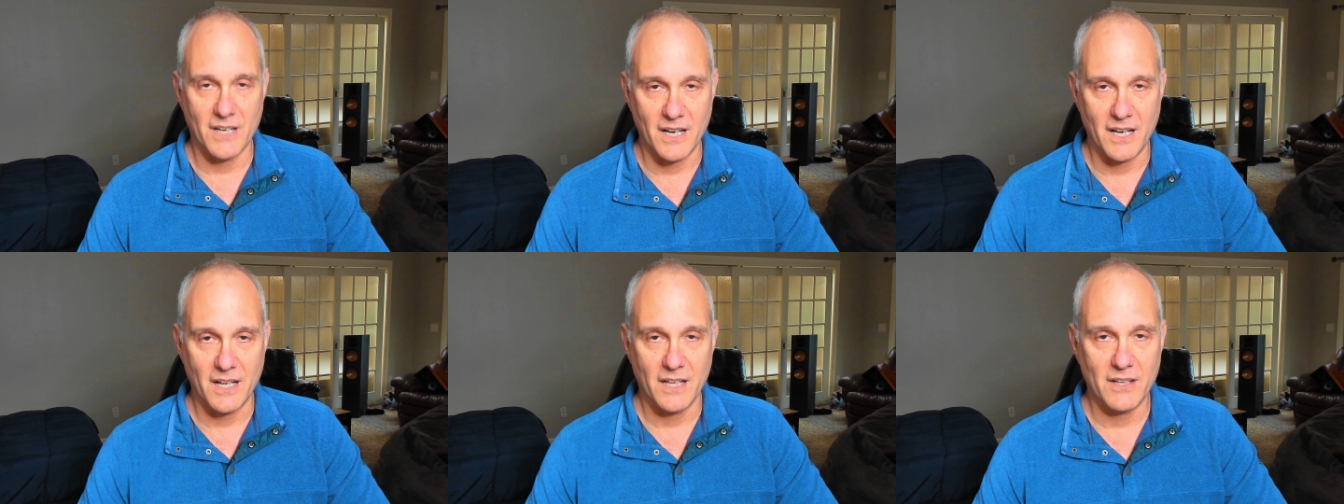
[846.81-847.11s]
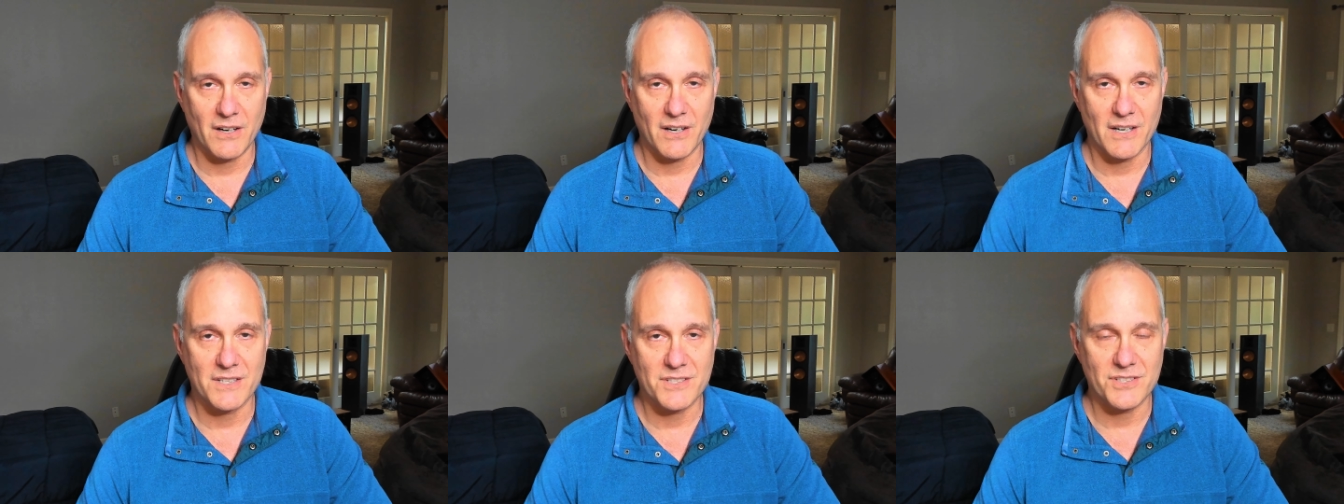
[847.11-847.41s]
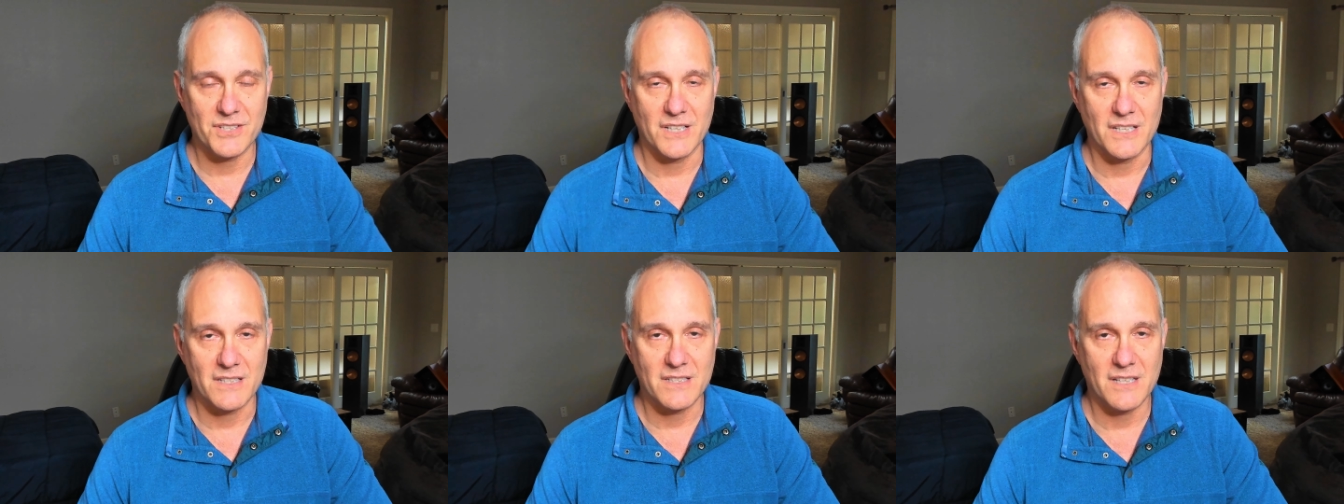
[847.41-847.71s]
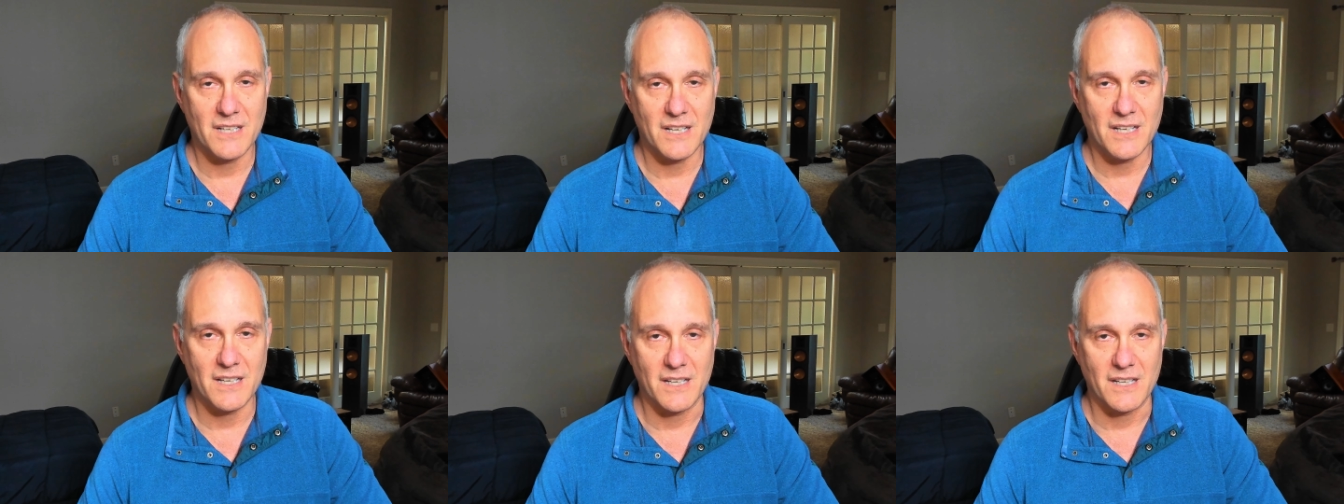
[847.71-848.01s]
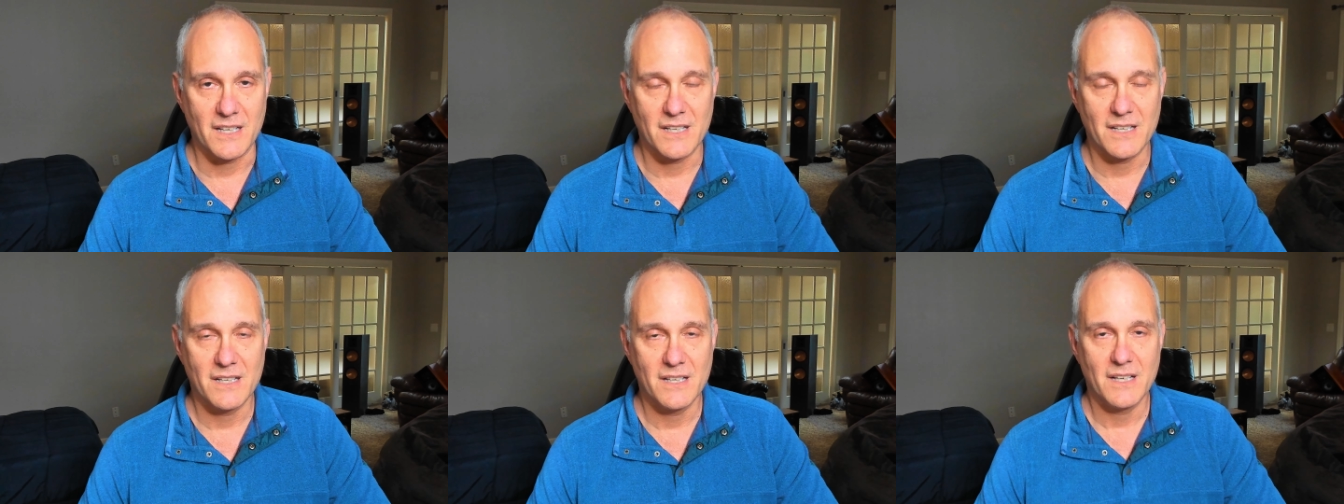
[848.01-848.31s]

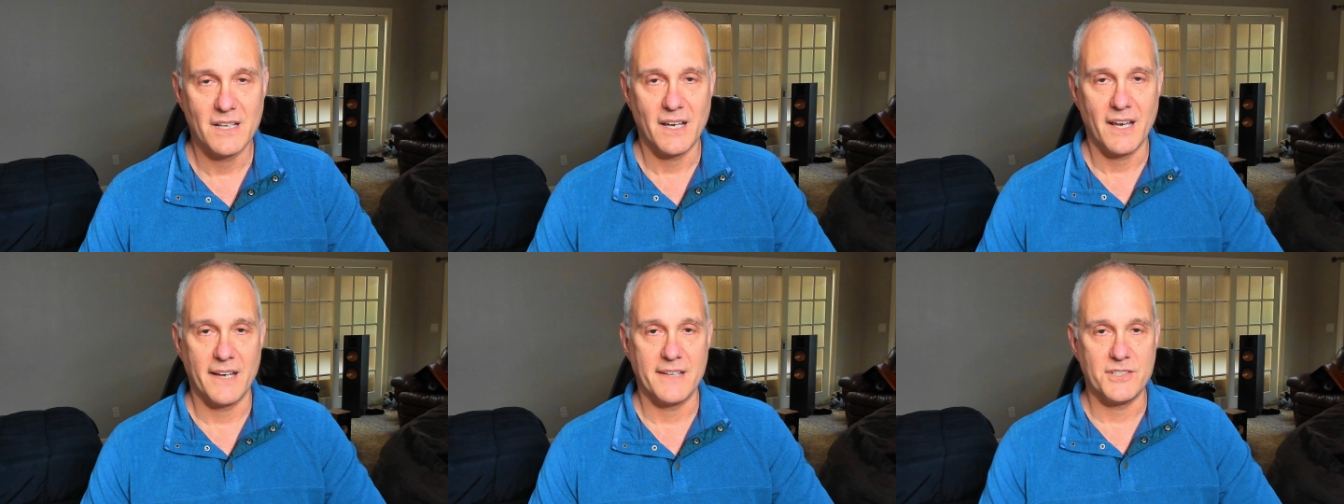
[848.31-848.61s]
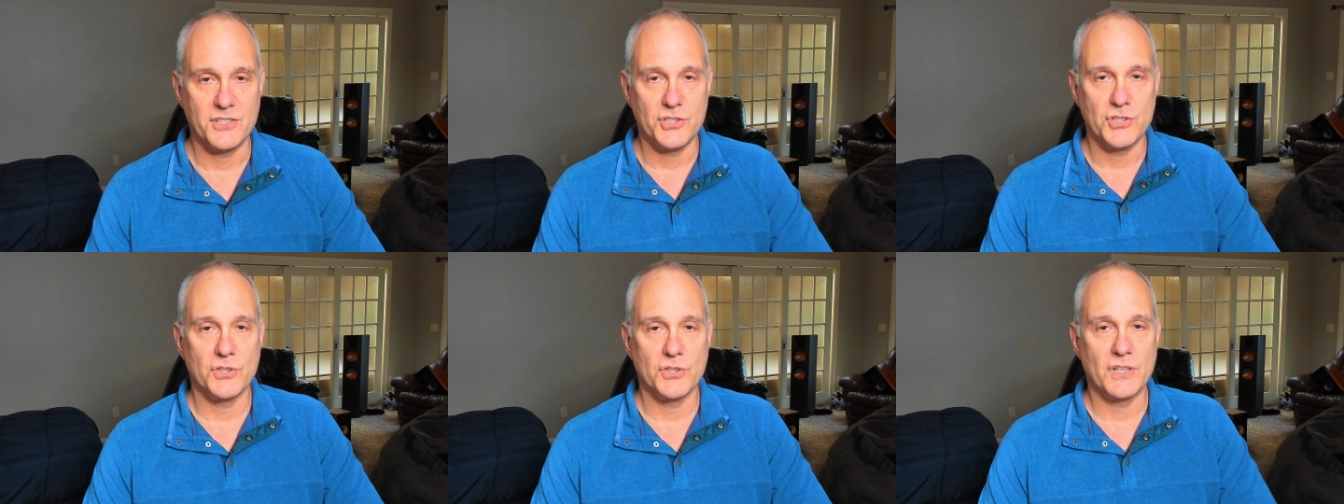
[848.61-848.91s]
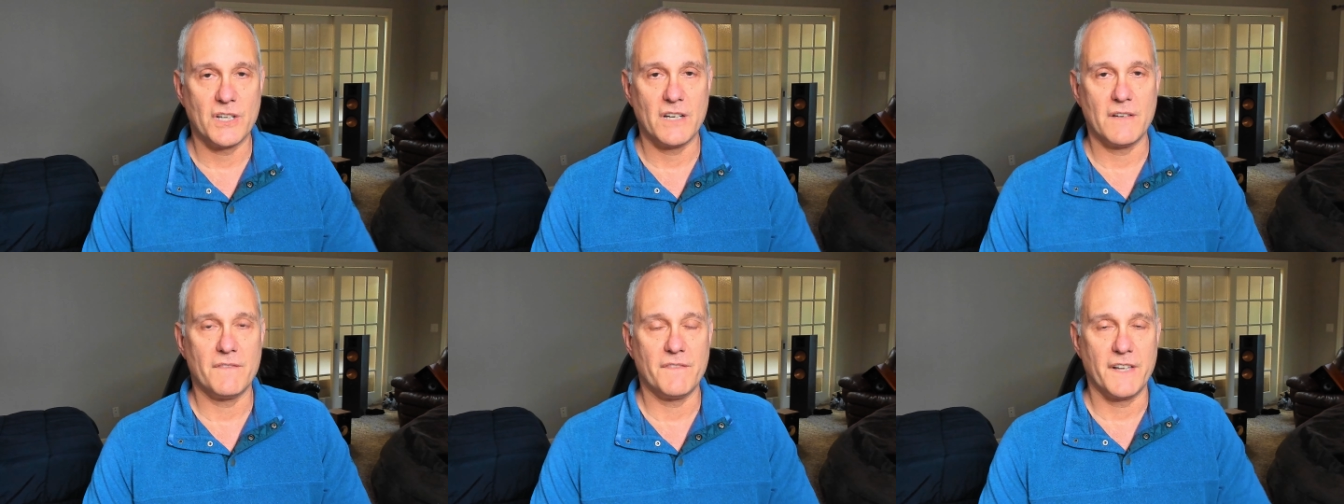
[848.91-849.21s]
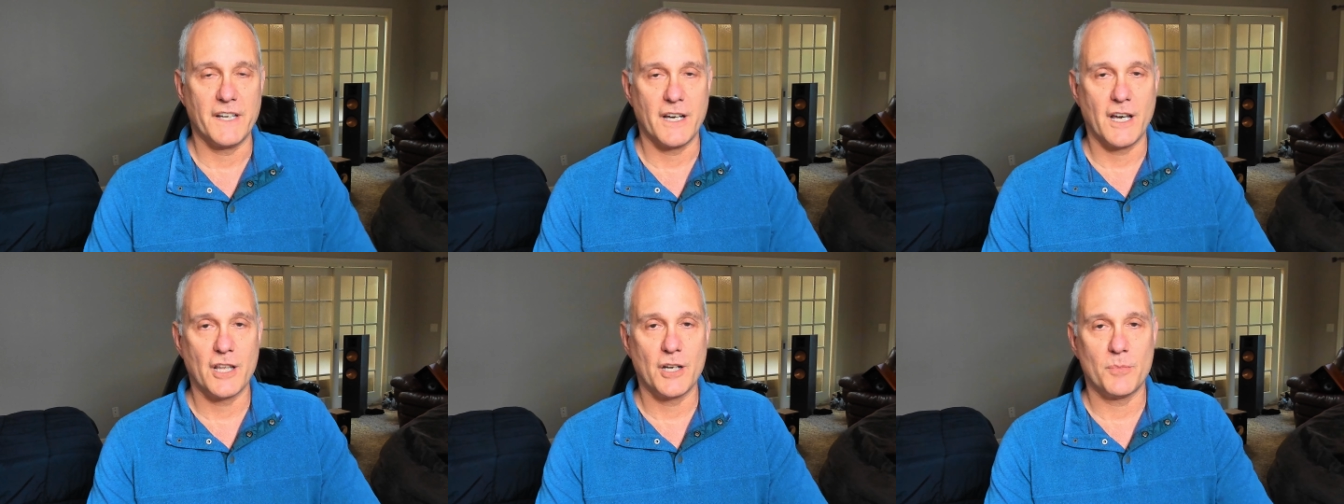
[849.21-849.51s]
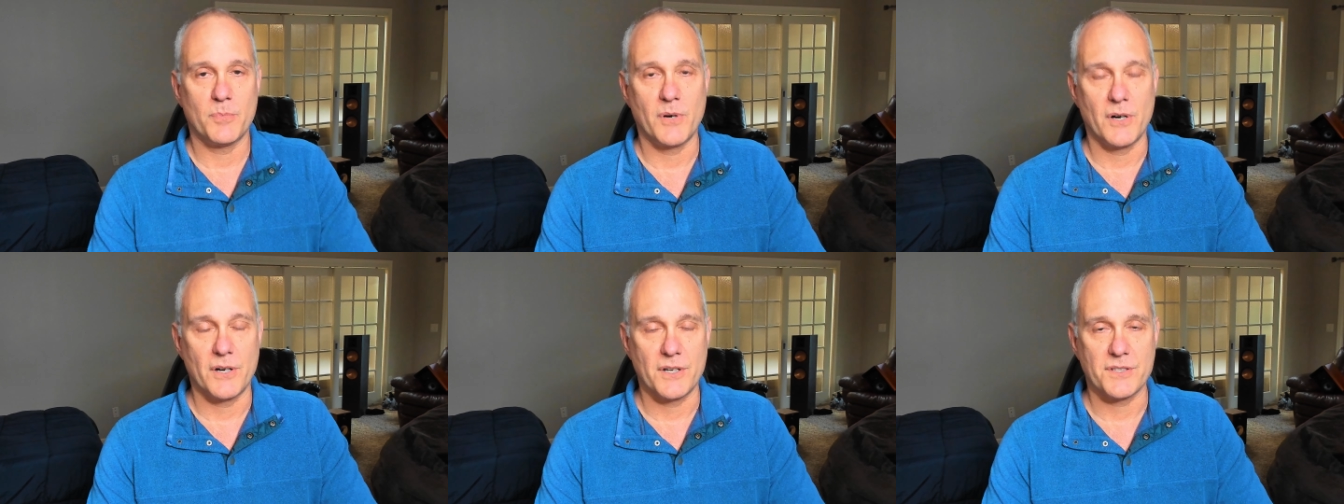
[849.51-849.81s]
LRCT as you give the other
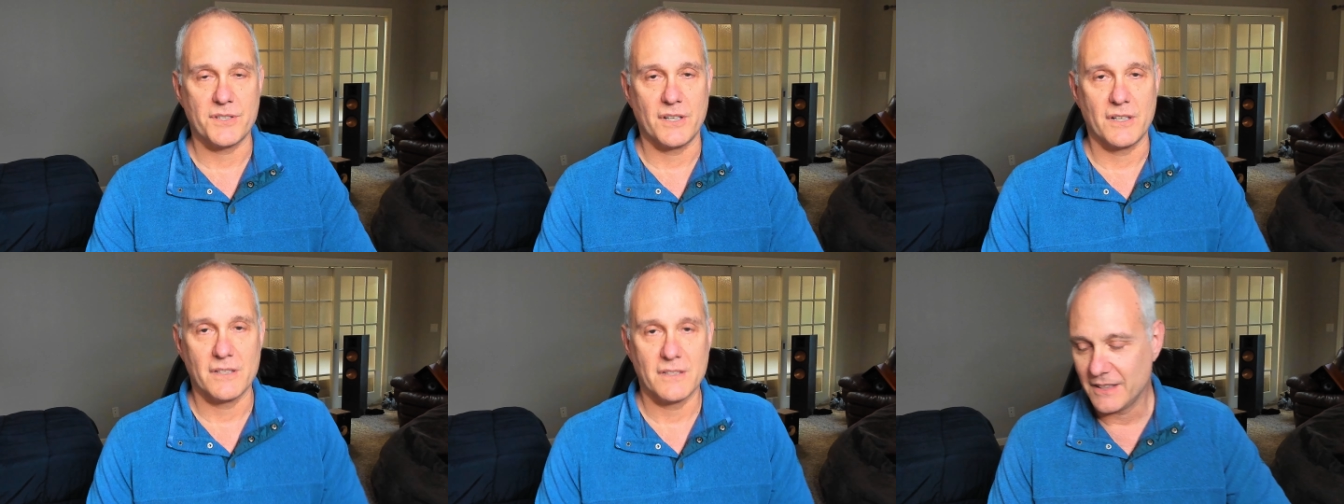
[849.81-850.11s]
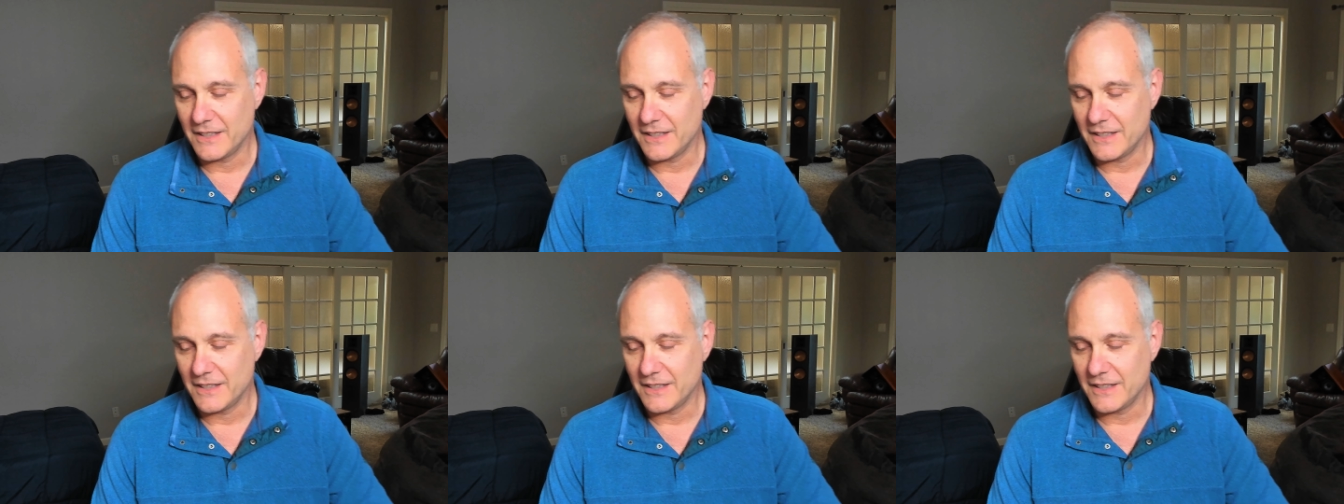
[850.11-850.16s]
person.